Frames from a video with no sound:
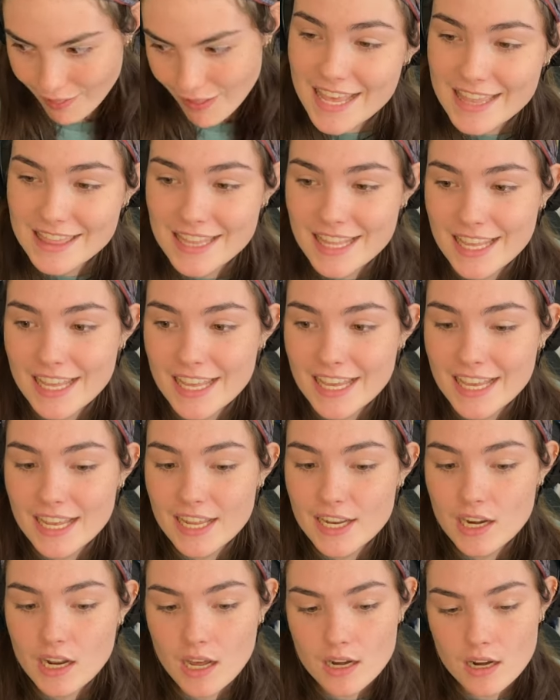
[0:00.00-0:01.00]
And
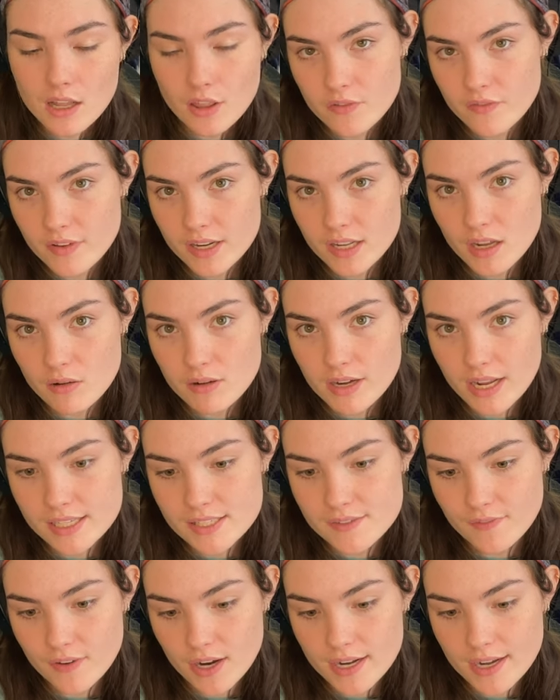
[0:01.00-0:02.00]
then another video next
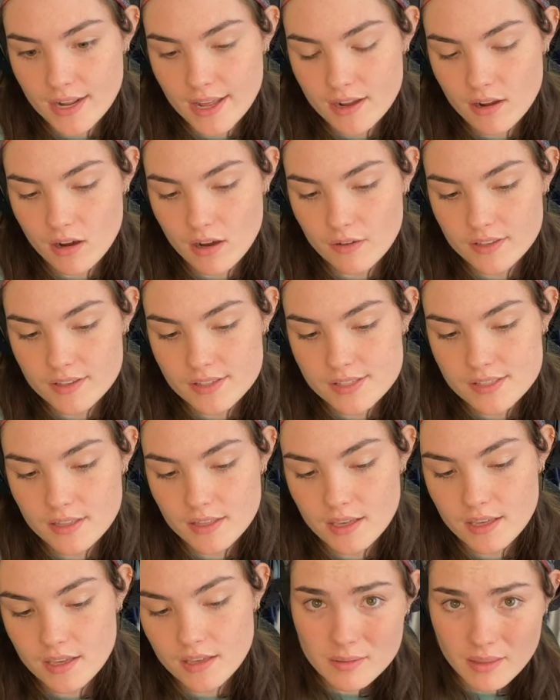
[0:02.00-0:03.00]
Friday,
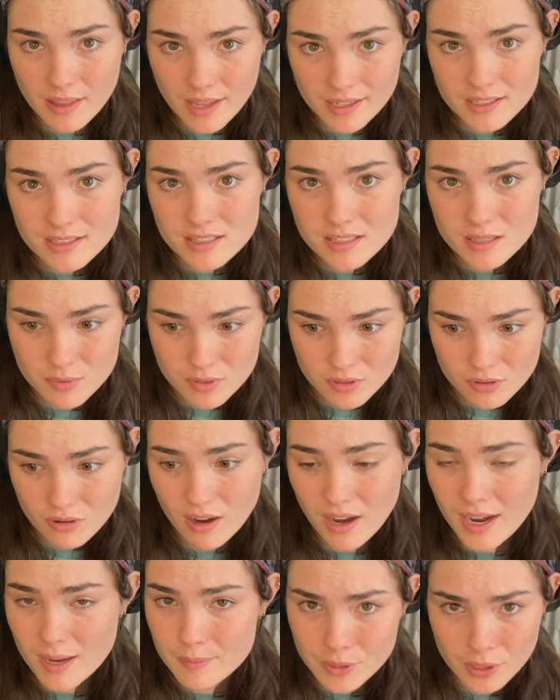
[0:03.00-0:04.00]
obviously. Like and
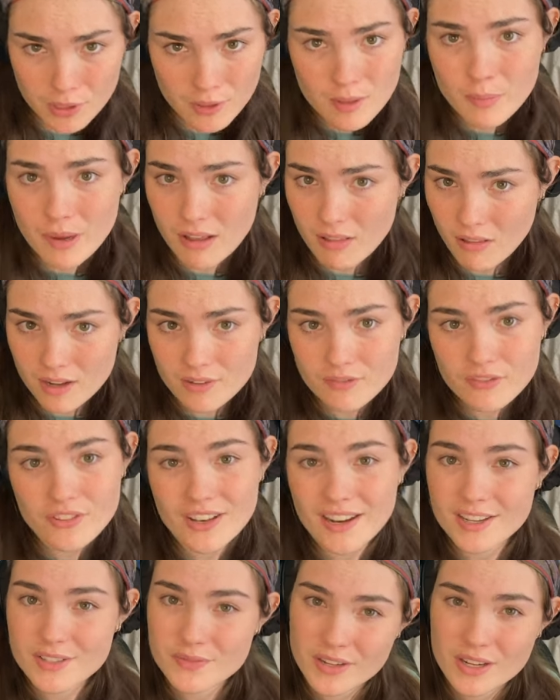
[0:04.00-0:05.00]
subscribe, turn the bell on for the
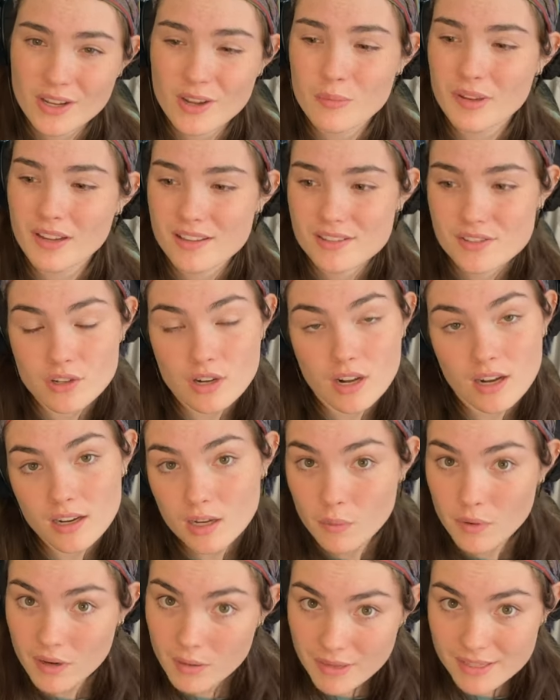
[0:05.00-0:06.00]
next video because you're not
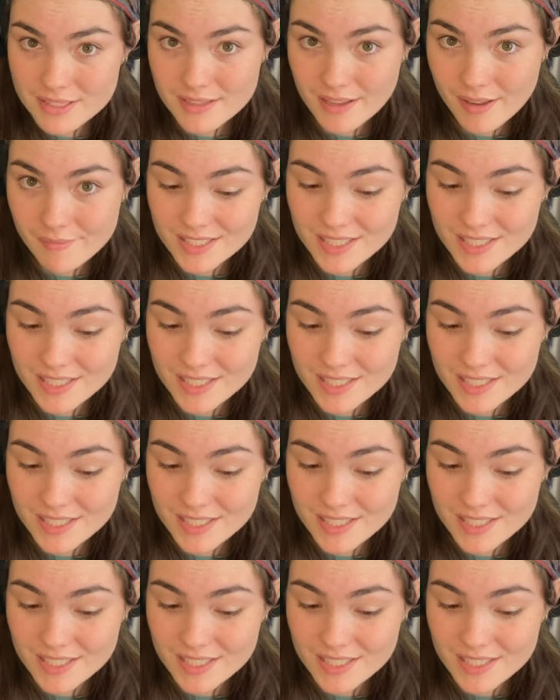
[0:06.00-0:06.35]
gonna wanna miss it.